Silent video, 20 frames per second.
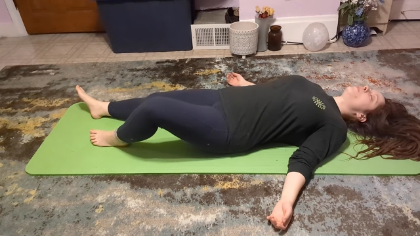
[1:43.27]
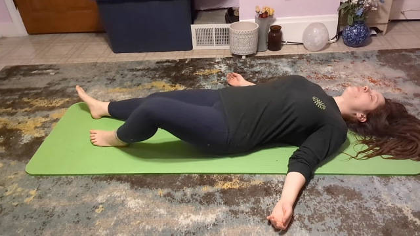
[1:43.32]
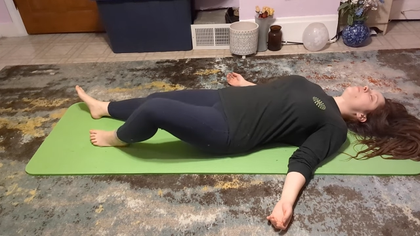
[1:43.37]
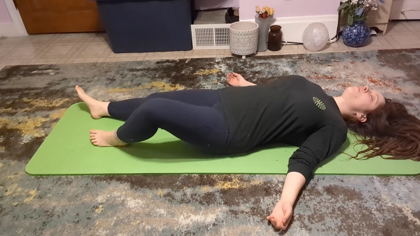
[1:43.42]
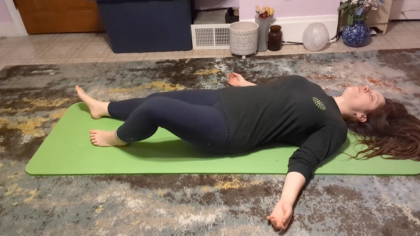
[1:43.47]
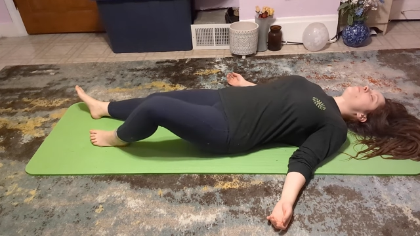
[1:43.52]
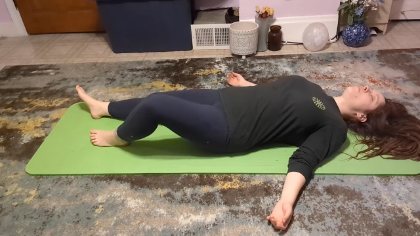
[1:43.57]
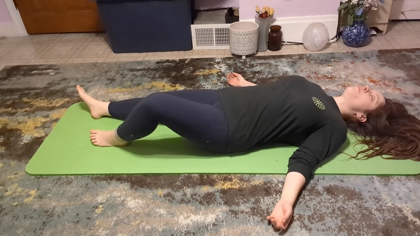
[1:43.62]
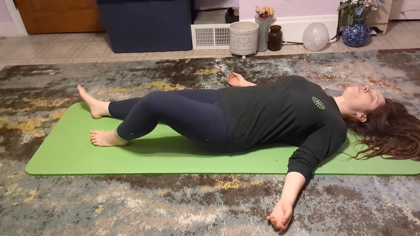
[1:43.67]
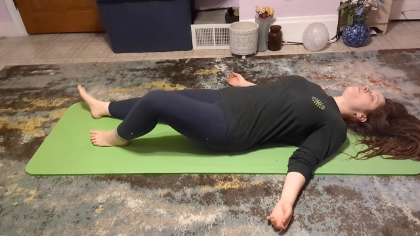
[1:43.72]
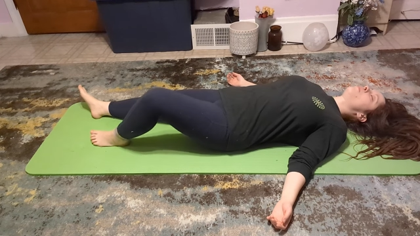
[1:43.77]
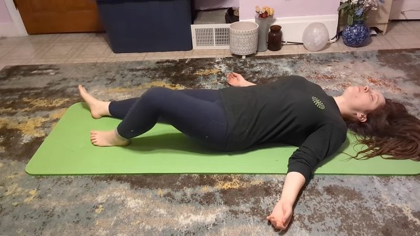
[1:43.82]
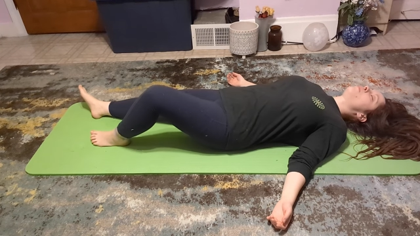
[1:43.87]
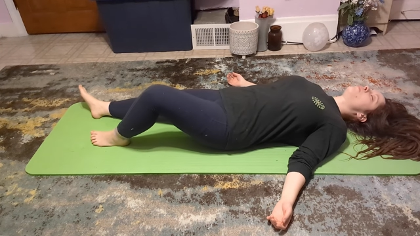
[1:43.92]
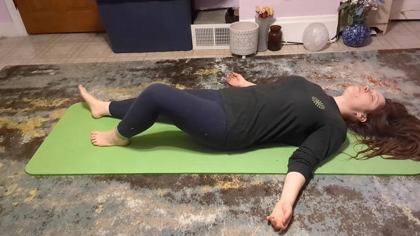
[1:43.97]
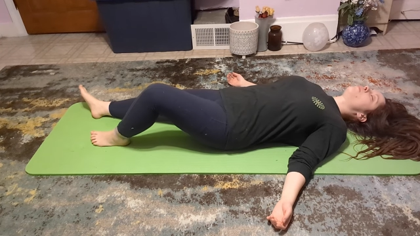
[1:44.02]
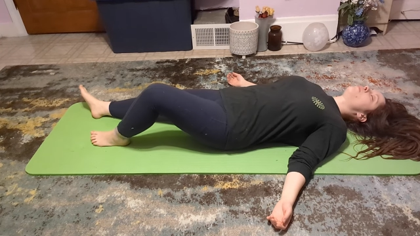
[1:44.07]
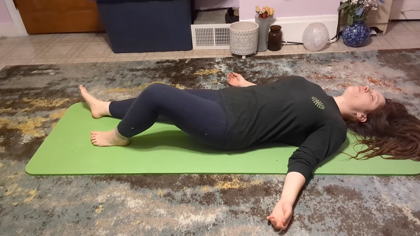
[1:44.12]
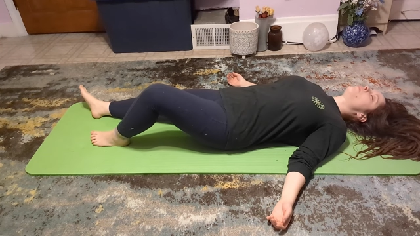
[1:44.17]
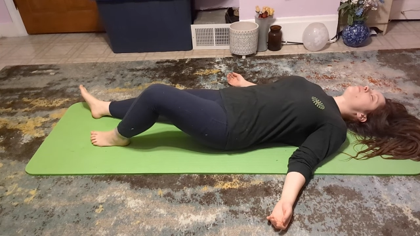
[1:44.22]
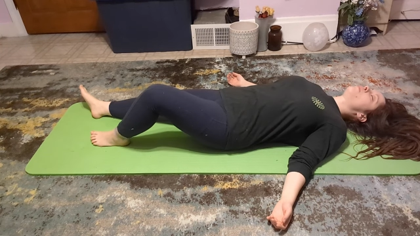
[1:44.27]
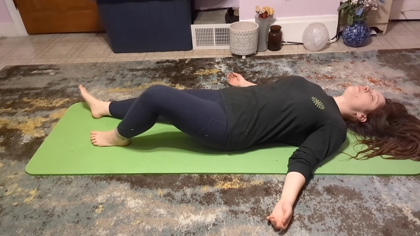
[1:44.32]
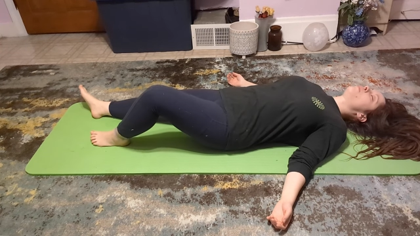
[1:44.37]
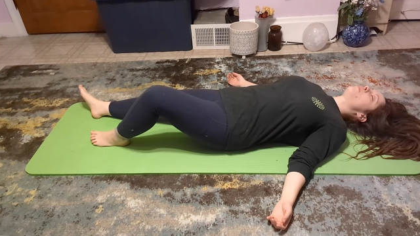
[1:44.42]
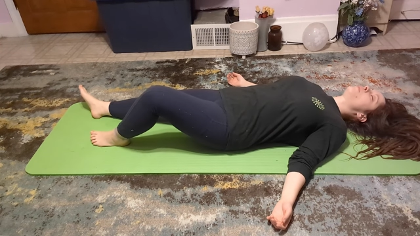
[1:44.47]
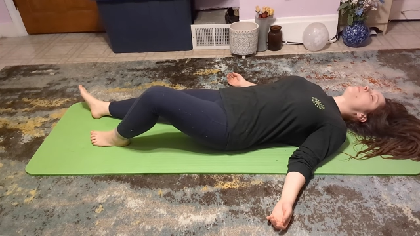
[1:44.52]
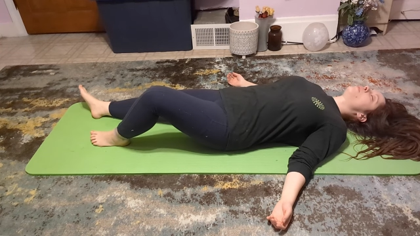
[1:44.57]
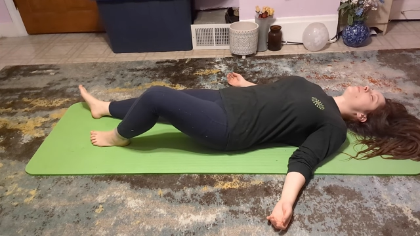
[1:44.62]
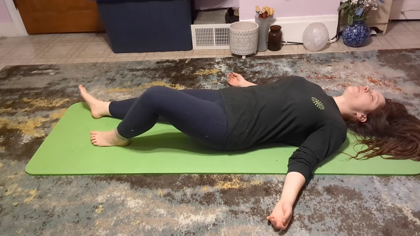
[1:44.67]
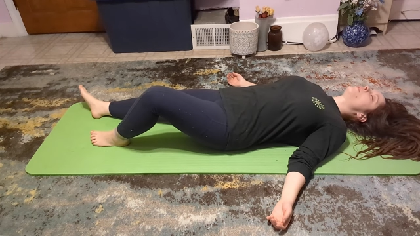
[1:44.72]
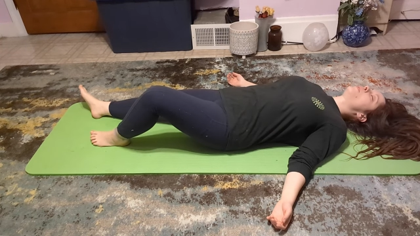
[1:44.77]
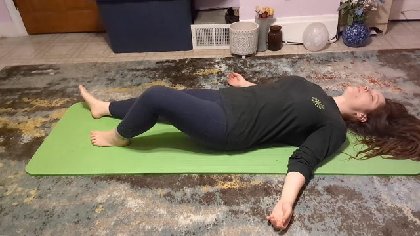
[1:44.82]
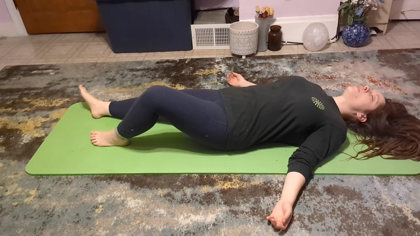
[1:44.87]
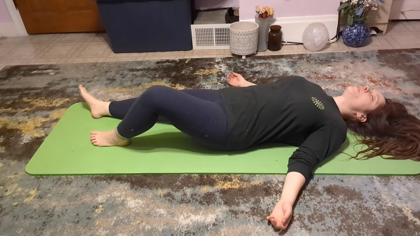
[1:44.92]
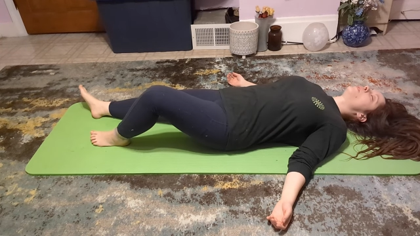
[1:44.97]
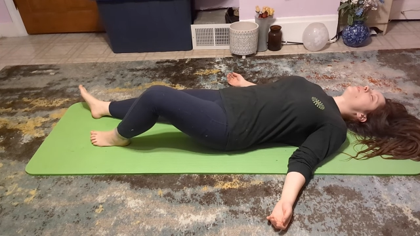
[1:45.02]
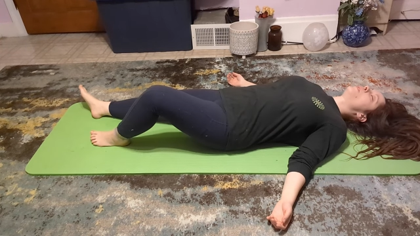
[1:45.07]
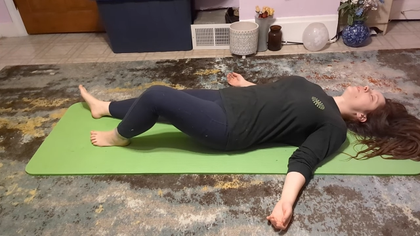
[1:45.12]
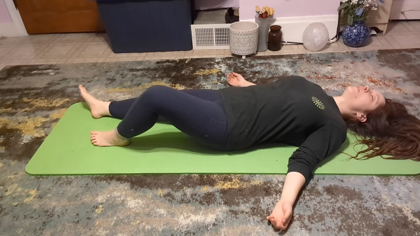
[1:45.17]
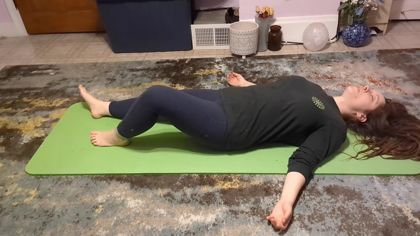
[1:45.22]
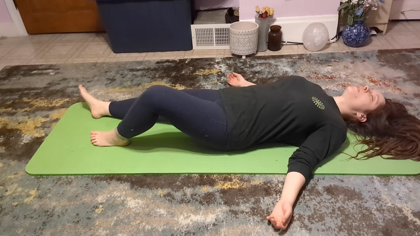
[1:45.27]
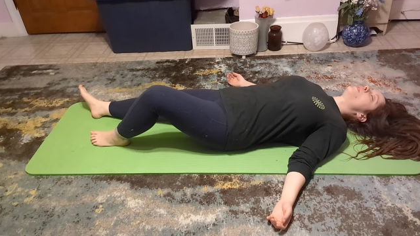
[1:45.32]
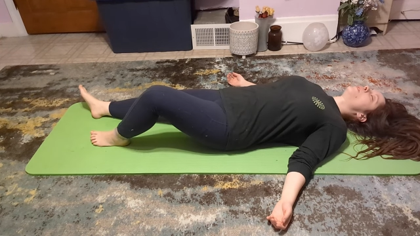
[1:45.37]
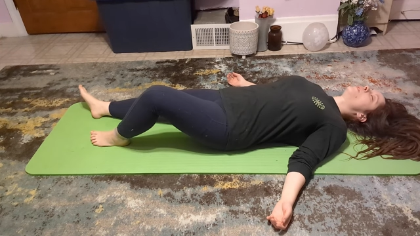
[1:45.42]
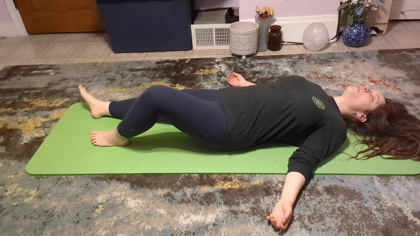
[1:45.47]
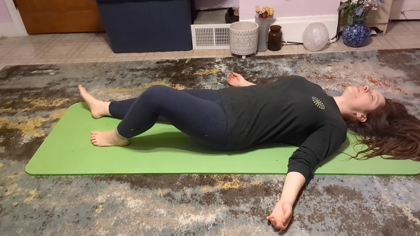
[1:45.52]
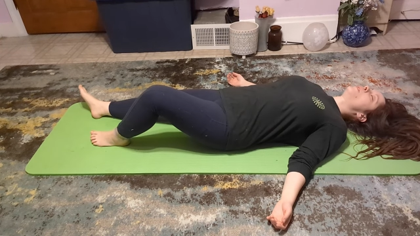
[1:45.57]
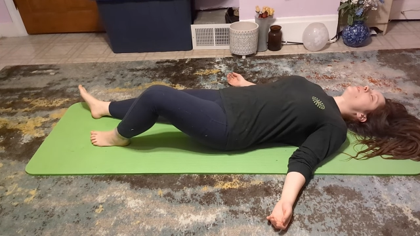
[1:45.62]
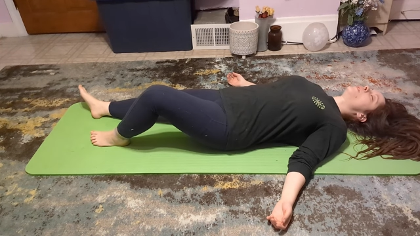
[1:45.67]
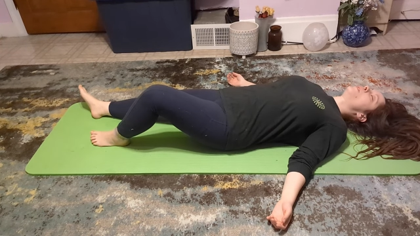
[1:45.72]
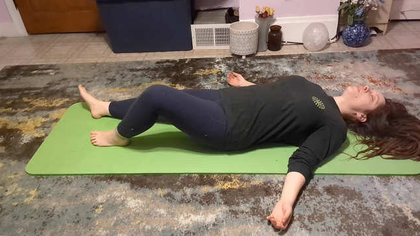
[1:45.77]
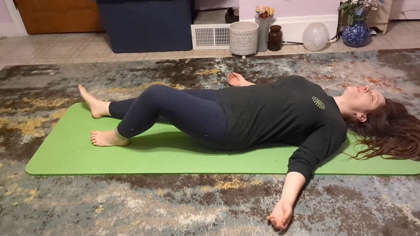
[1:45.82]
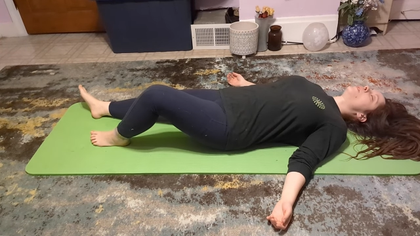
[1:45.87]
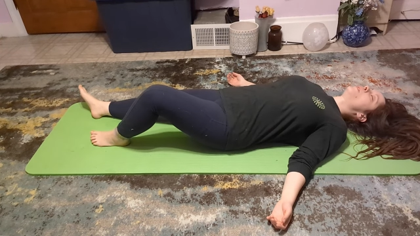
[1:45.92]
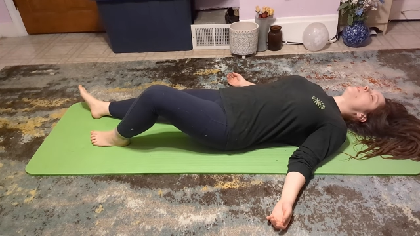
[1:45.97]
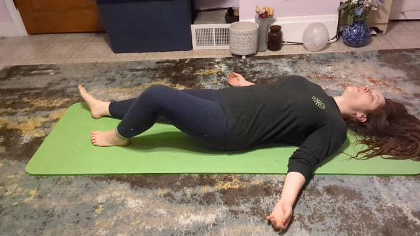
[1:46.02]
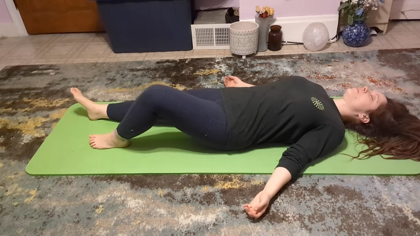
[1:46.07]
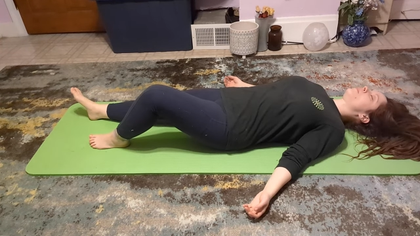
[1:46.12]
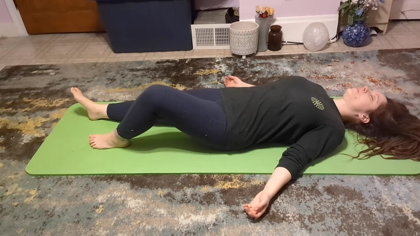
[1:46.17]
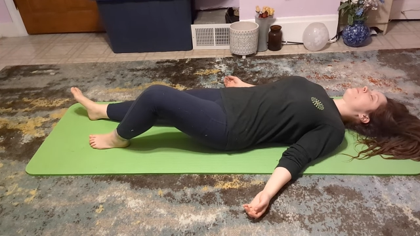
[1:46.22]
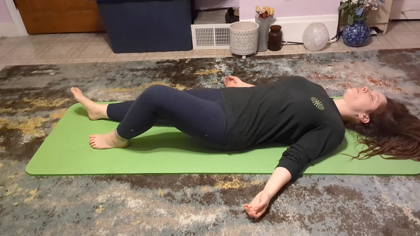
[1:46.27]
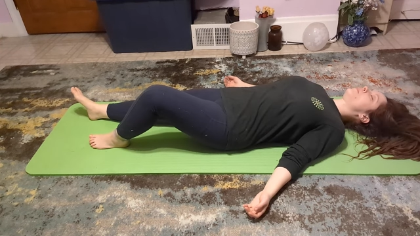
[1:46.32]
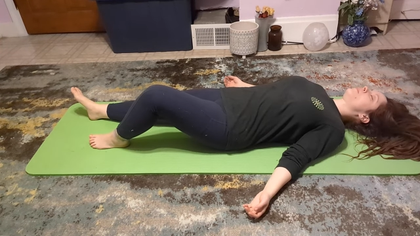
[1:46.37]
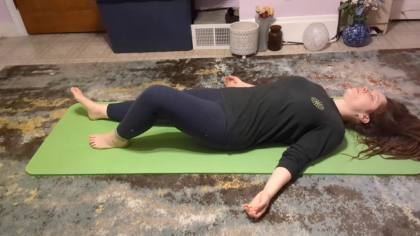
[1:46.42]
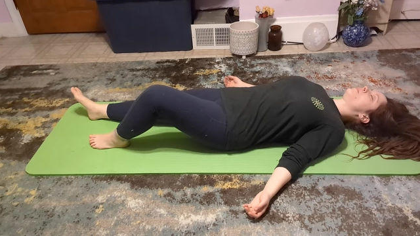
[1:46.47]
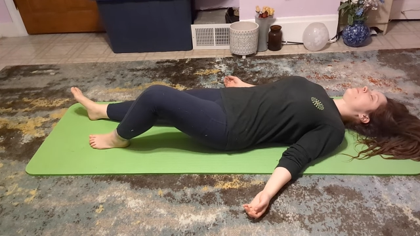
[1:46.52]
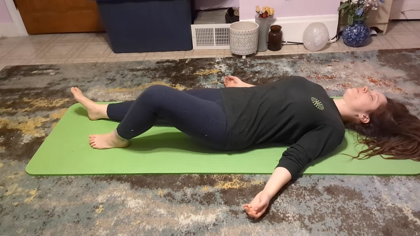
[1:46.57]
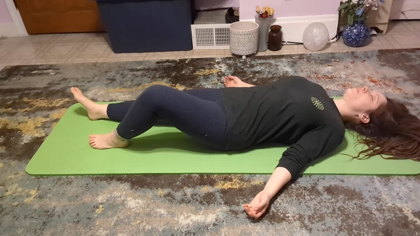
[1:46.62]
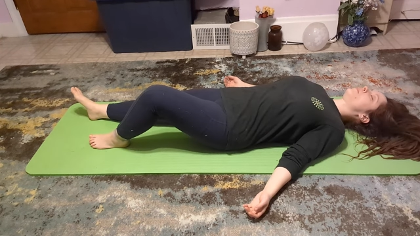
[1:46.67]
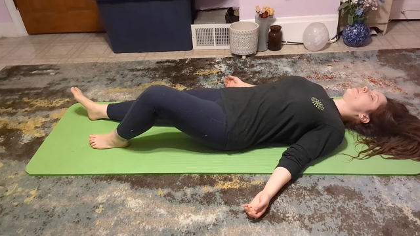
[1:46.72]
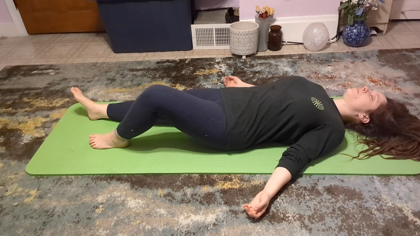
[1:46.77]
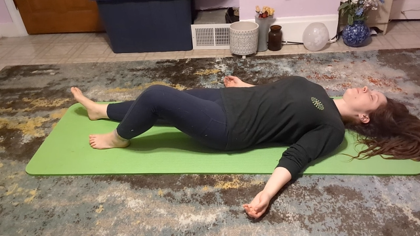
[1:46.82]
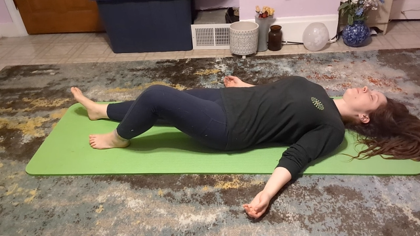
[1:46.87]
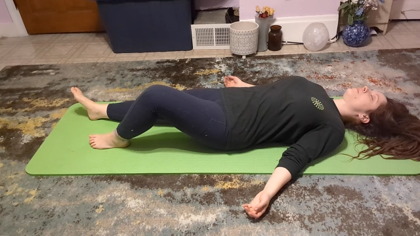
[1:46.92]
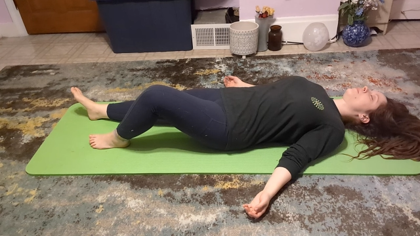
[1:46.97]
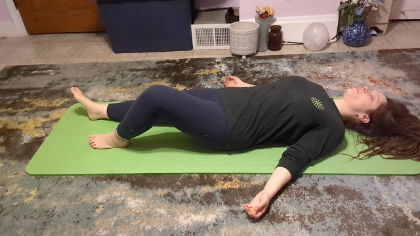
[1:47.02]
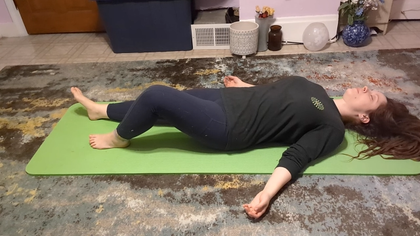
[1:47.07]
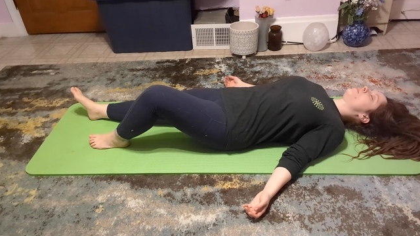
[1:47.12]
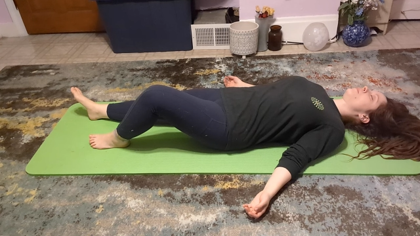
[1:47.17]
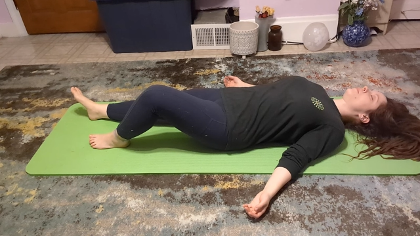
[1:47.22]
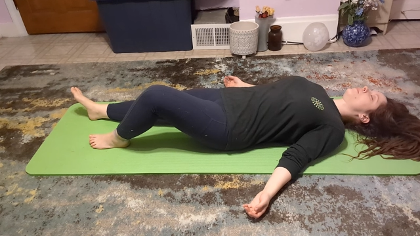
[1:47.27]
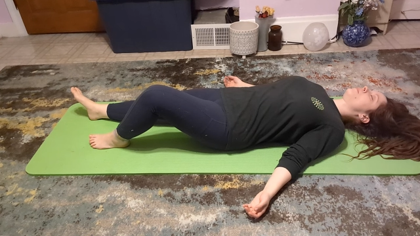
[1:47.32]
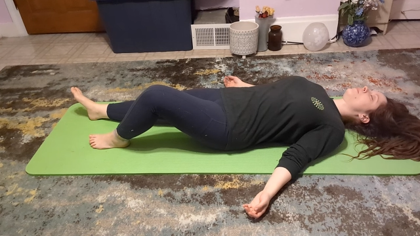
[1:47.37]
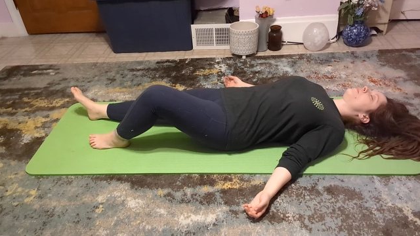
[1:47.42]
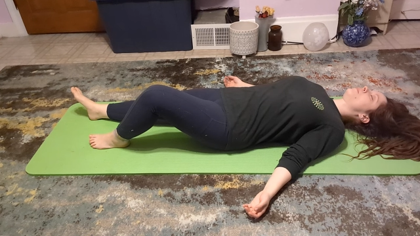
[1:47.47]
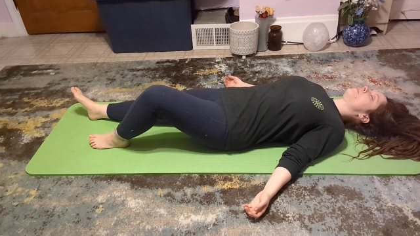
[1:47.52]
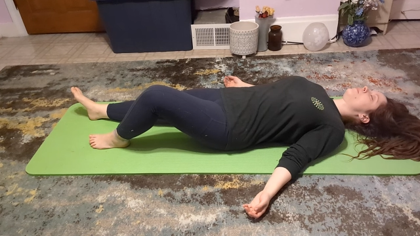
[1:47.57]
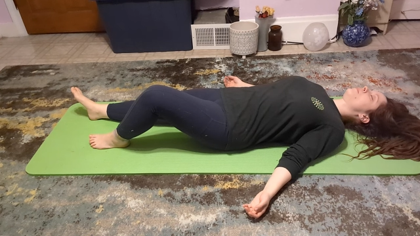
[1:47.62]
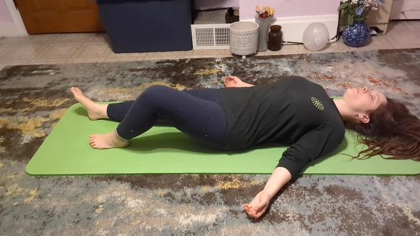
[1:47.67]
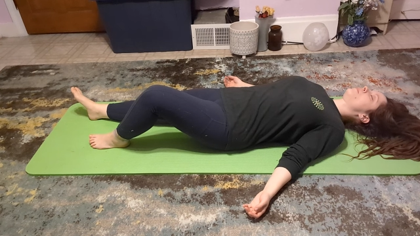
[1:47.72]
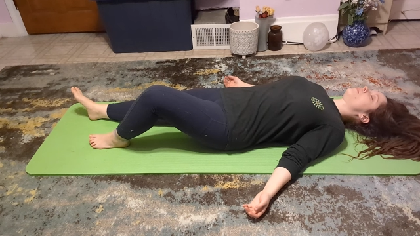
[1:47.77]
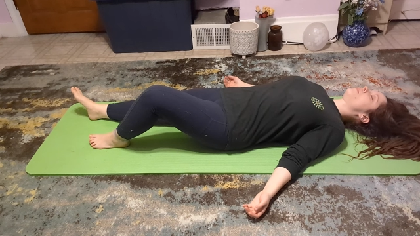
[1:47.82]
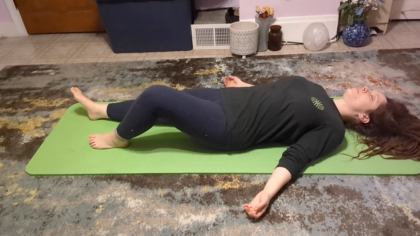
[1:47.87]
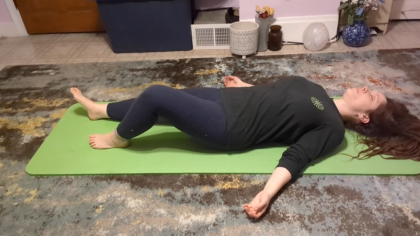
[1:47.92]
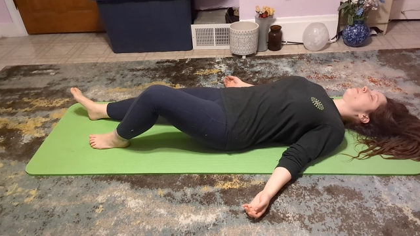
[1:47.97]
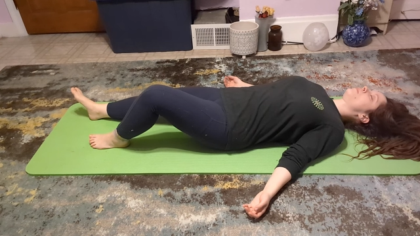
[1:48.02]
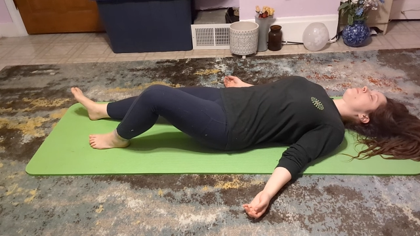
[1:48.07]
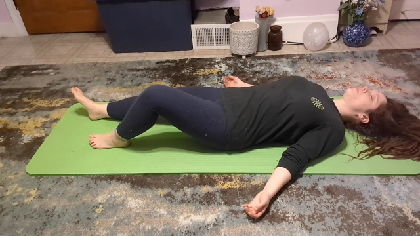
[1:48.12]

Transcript: [unreadable: no face in view]